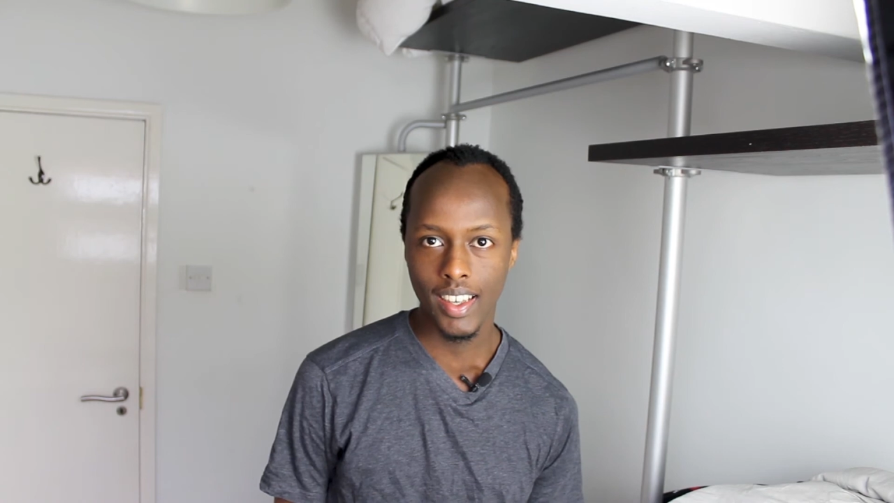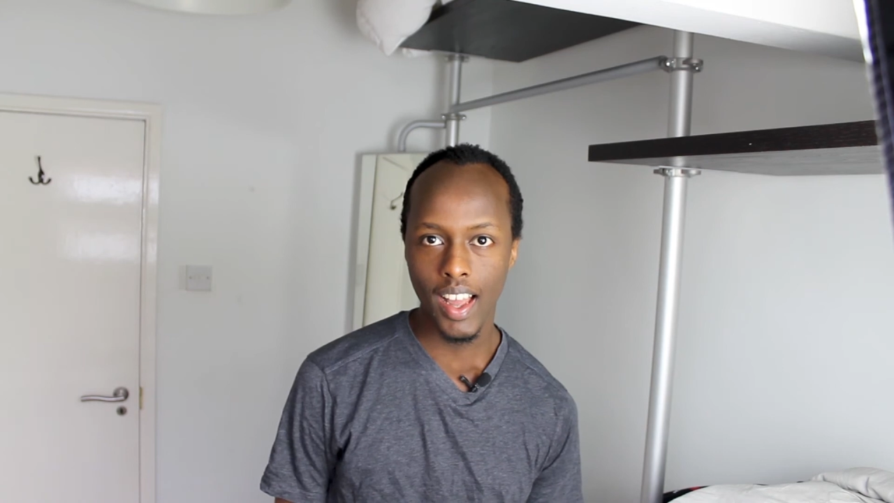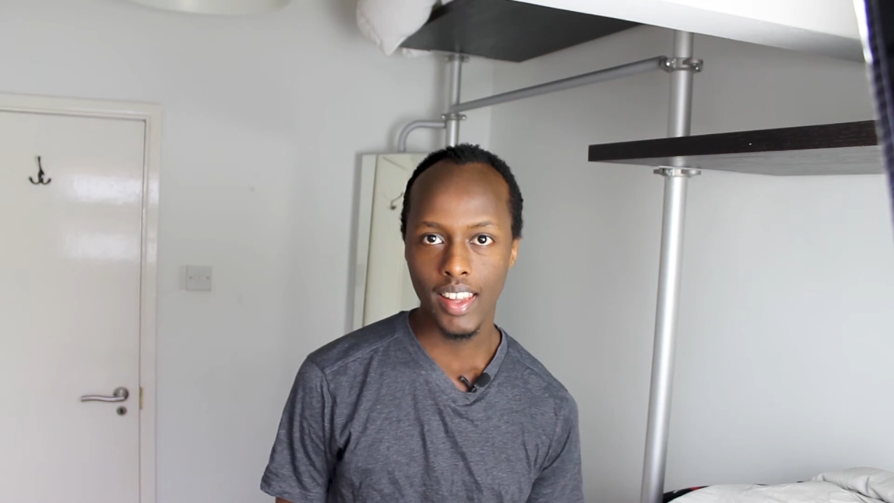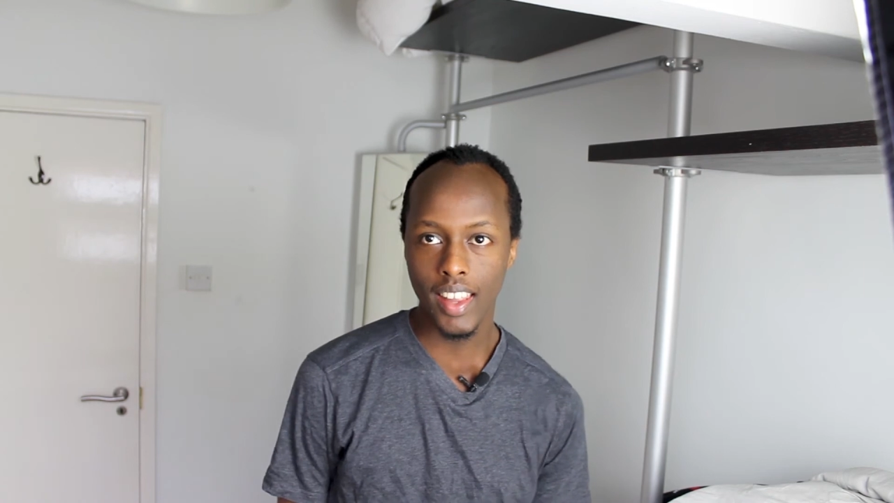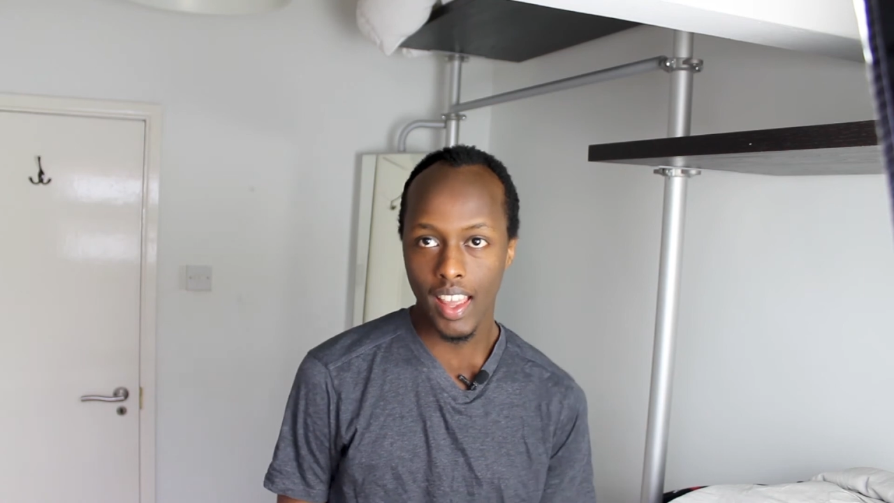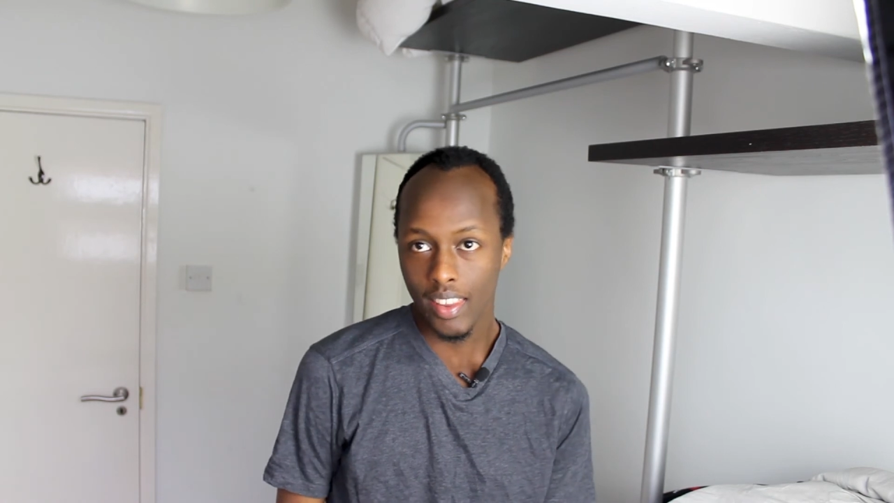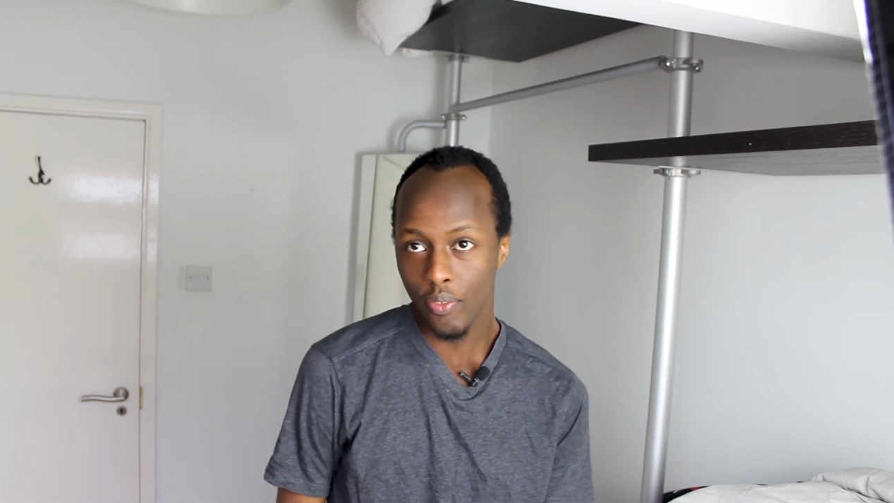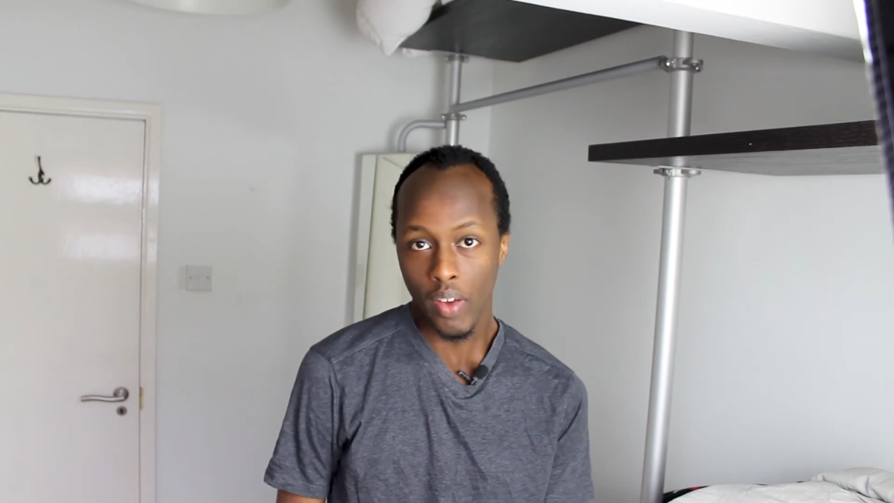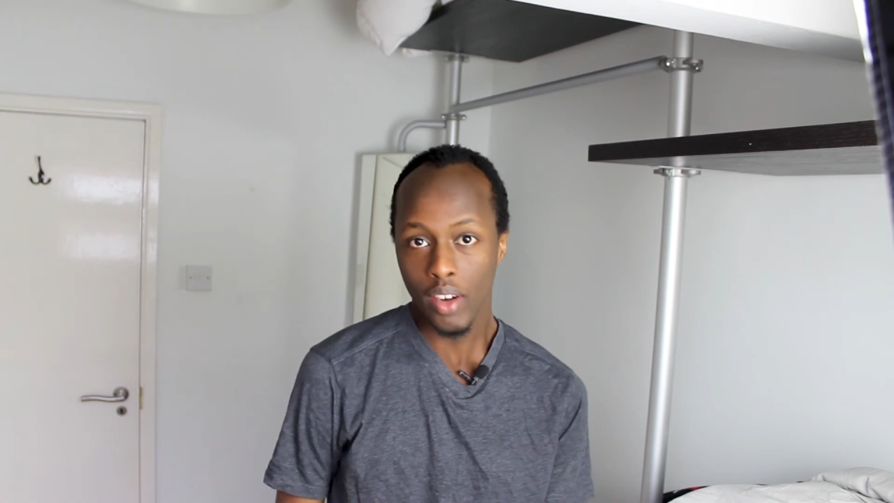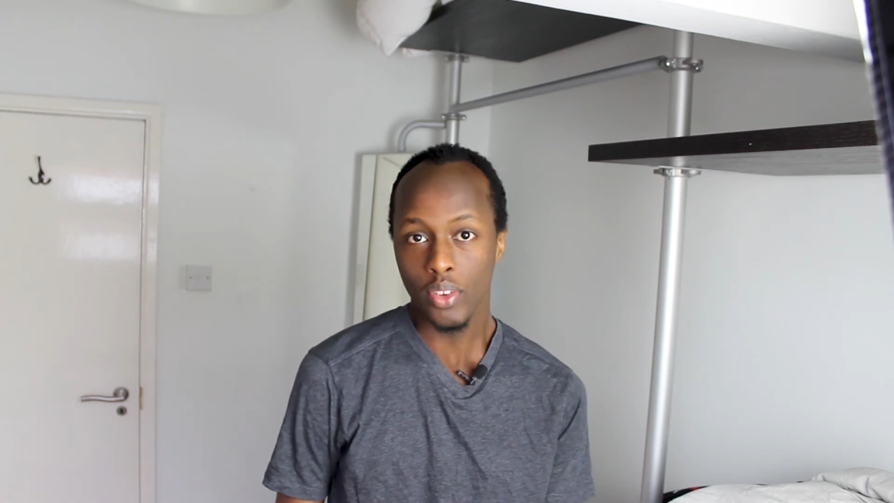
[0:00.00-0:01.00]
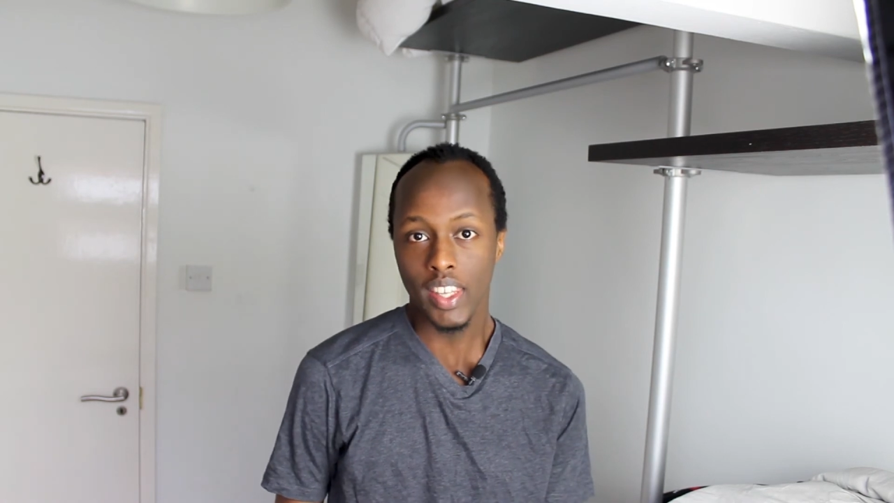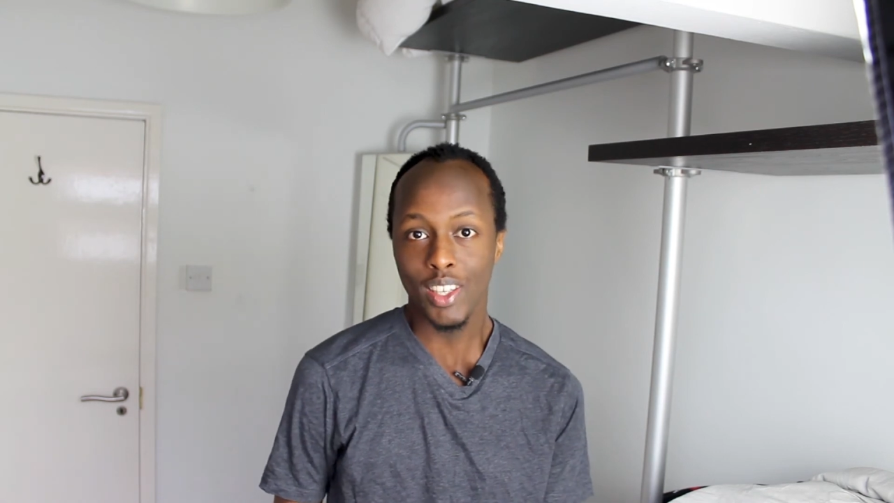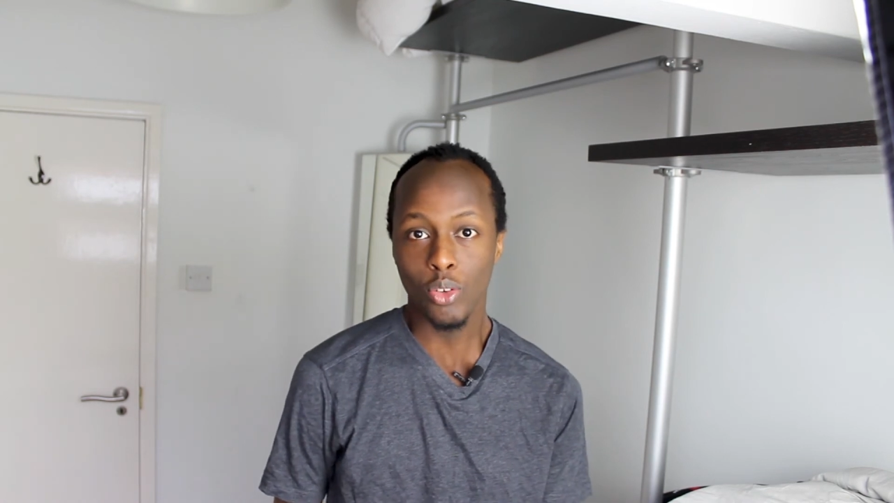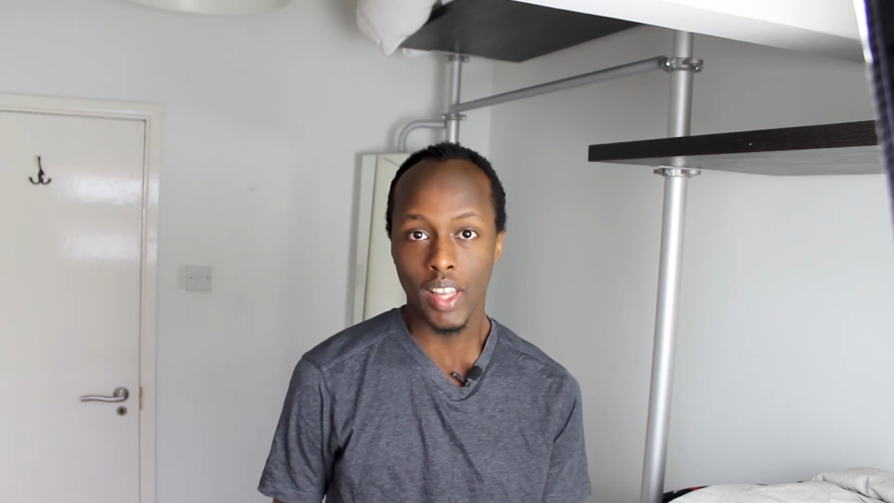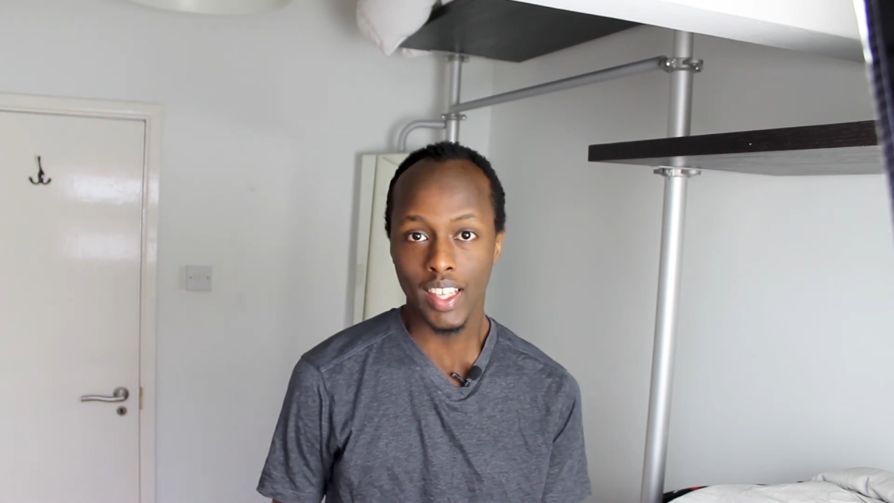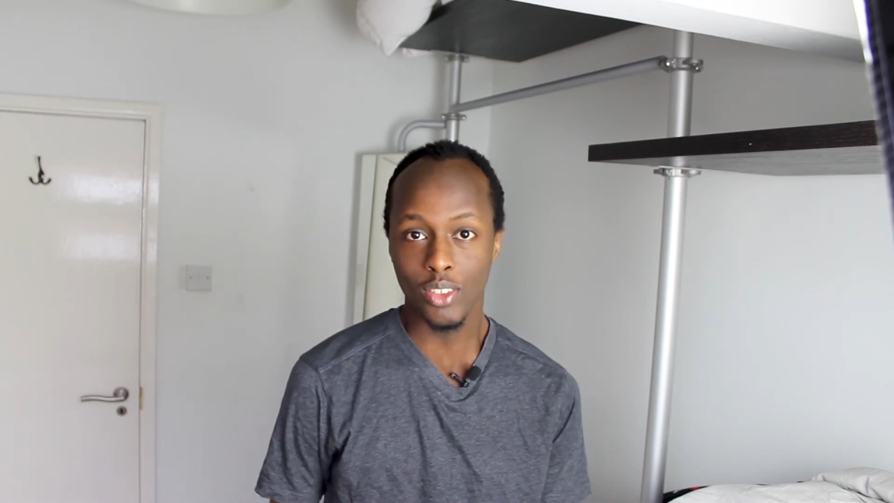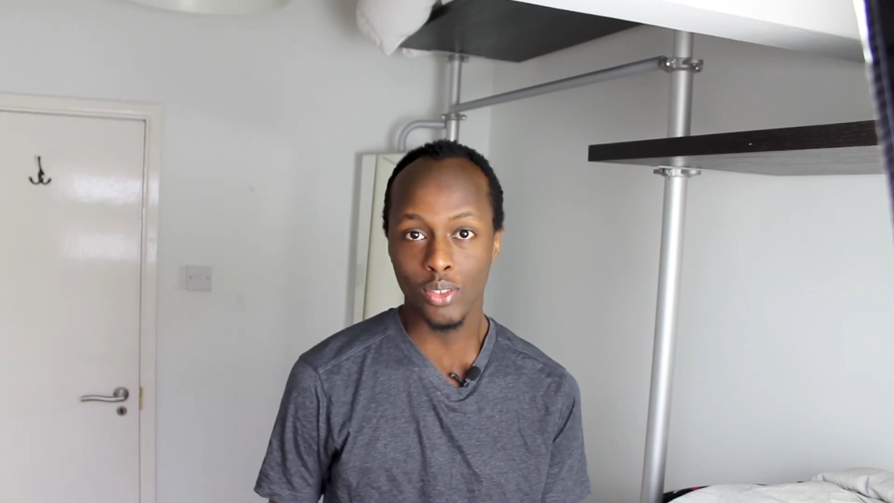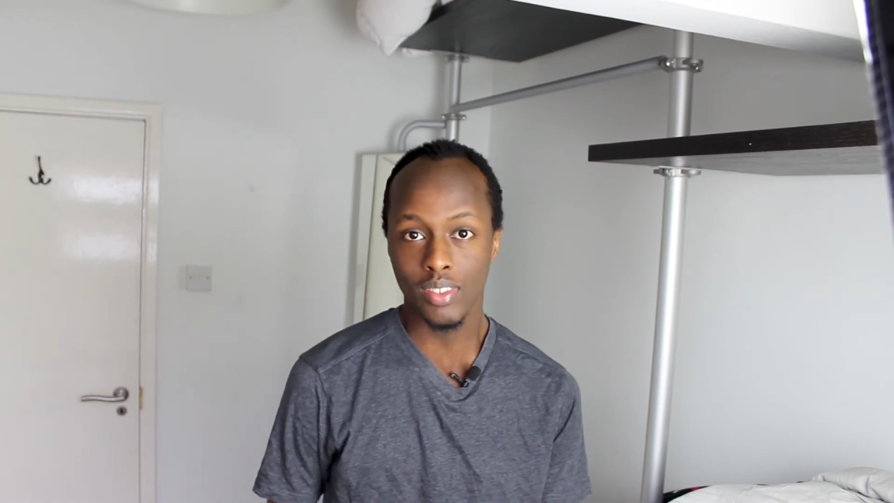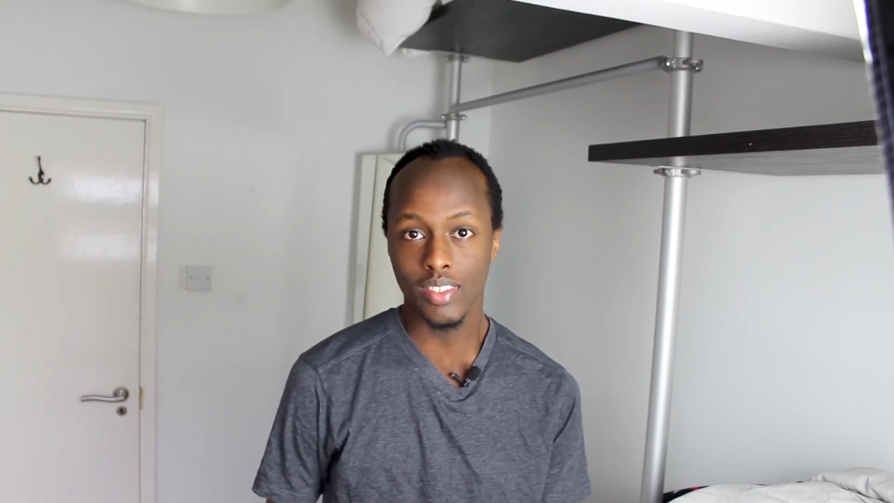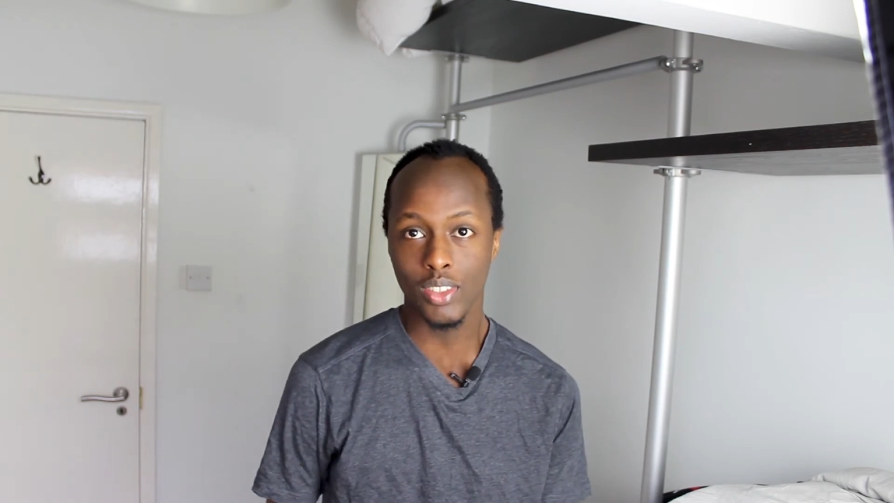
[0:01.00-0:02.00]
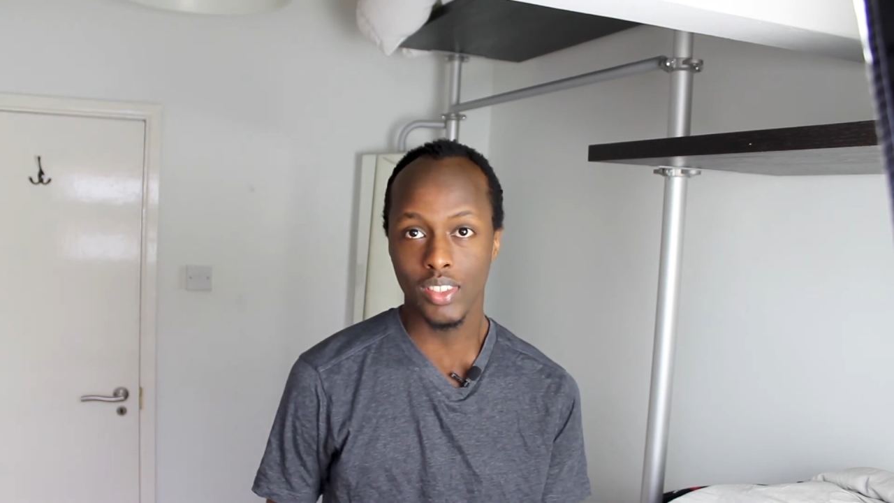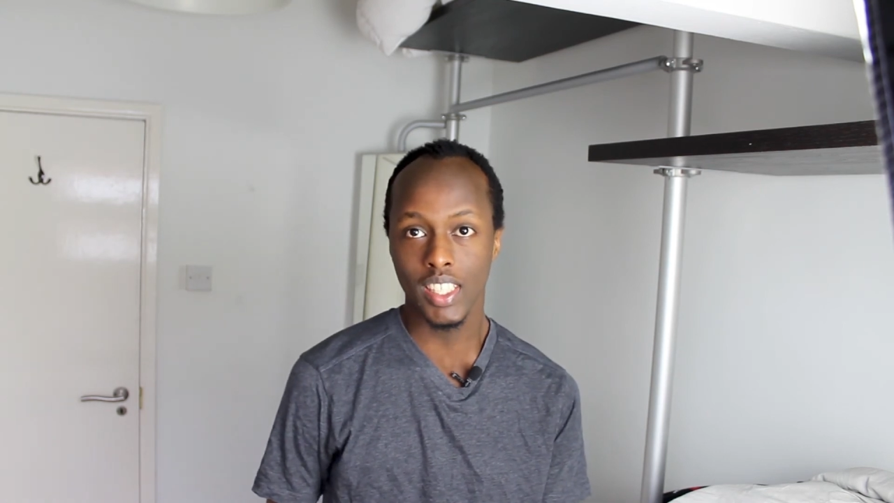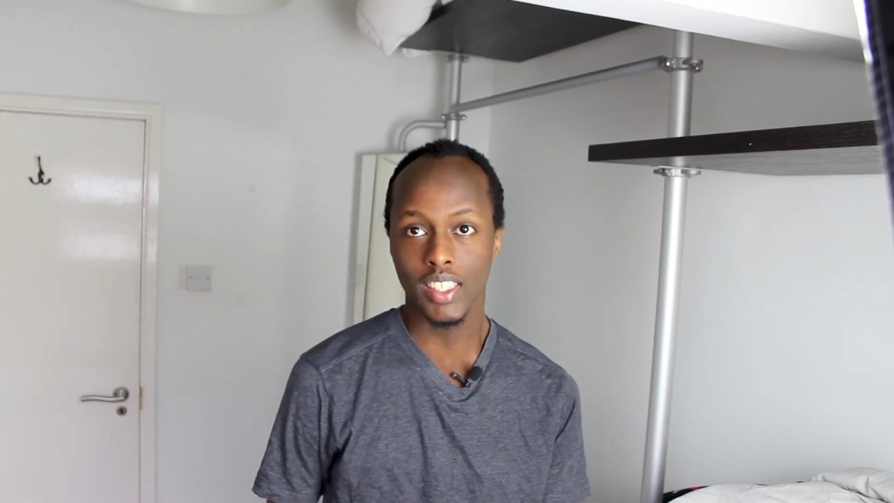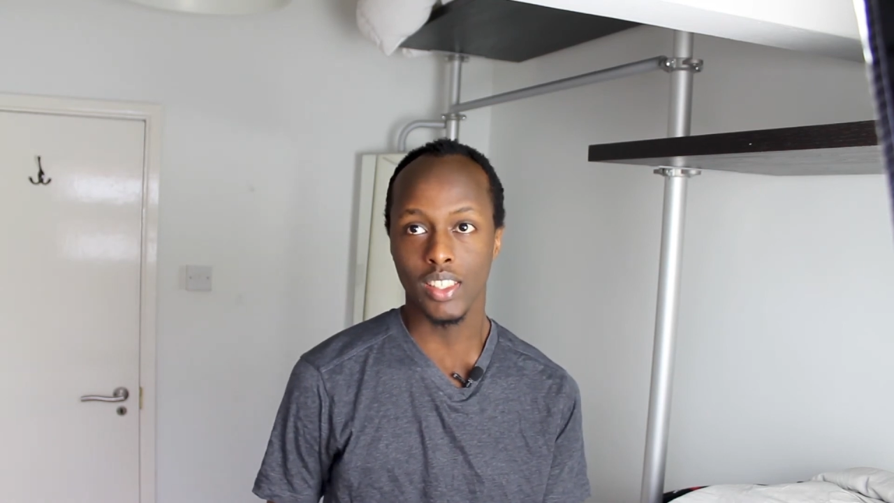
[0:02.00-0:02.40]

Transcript: And the final thing you'll need